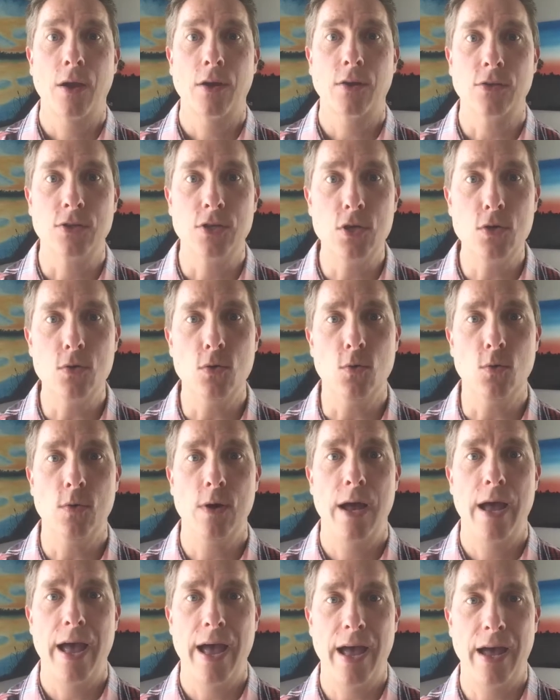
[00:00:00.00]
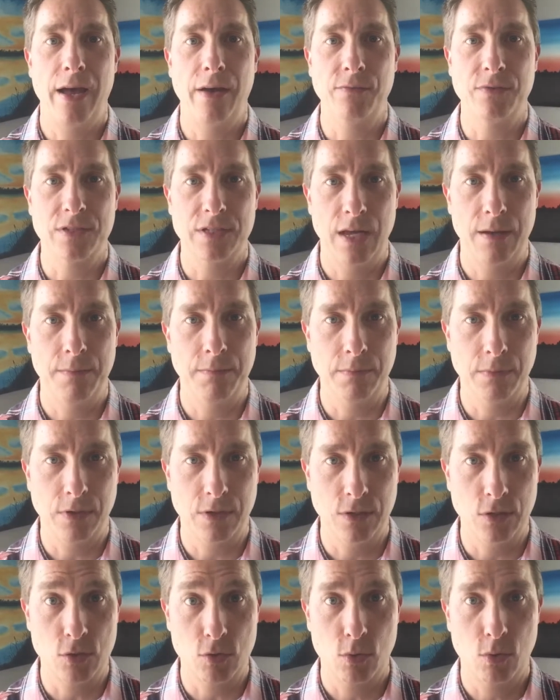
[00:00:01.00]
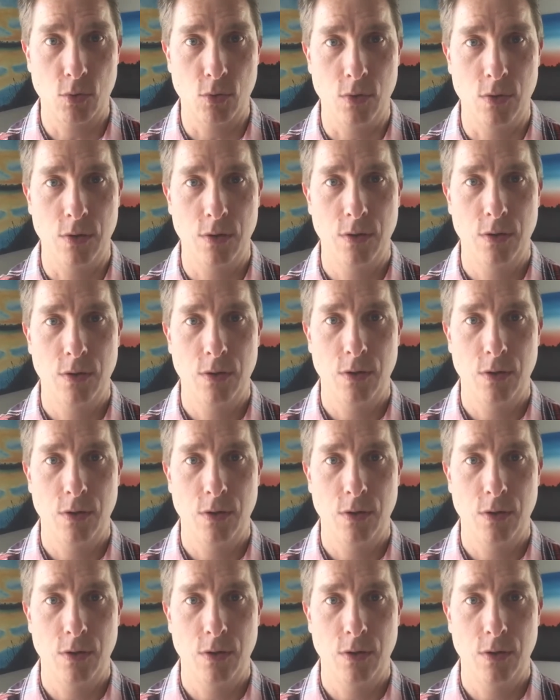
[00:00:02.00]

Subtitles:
You have some control